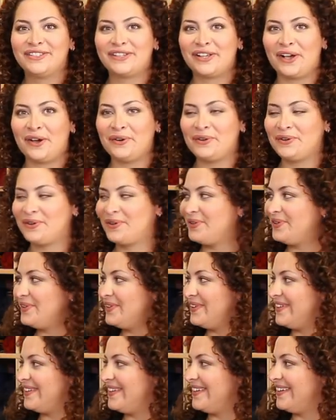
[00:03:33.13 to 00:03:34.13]
so I came up
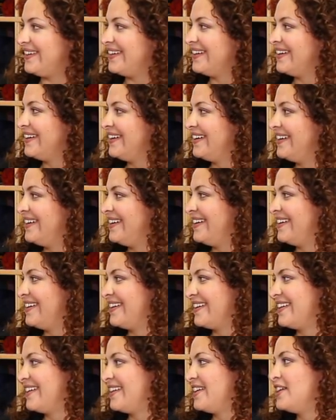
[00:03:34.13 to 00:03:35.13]
cool. with this
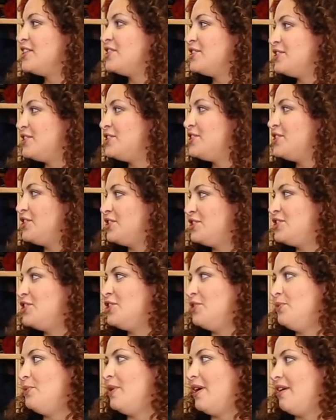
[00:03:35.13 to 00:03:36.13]
and, you know, got buttons. Do,
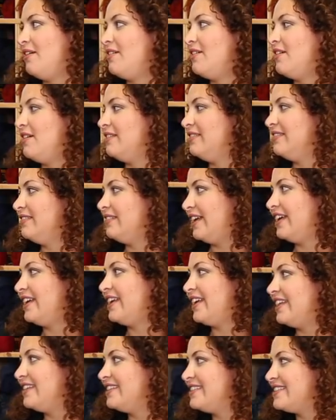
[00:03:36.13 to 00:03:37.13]
do you wear it on,
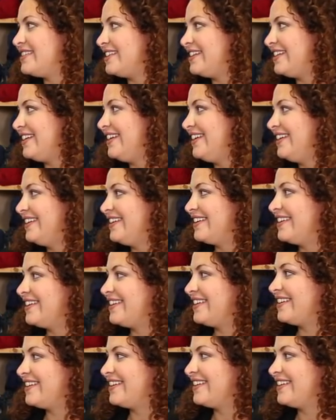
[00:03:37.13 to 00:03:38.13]
like, in the city? When
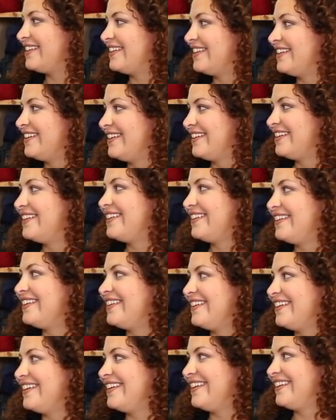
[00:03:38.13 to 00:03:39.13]
it's really cold,
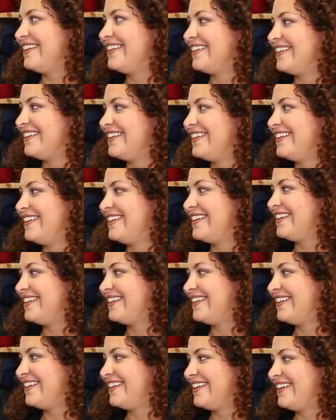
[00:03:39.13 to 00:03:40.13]
yeah. And it's it's
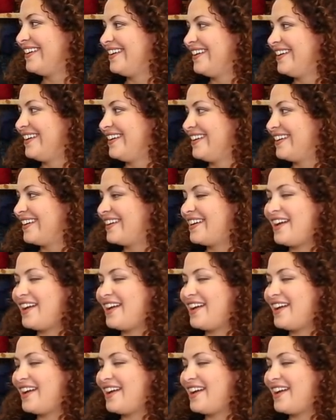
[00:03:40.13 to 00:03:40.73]
really interesting